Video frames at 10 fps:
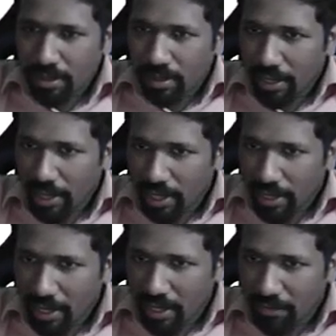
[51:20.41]

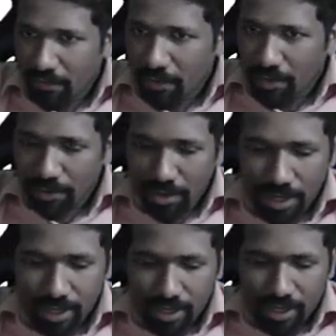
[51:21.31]
994 into
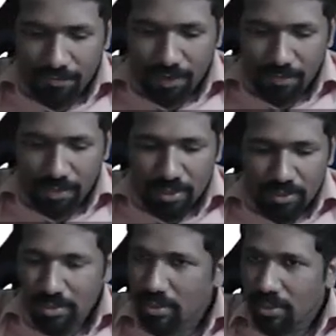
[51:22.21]
995
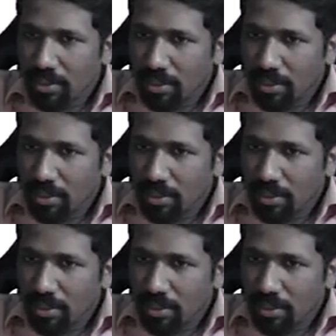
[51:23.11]
means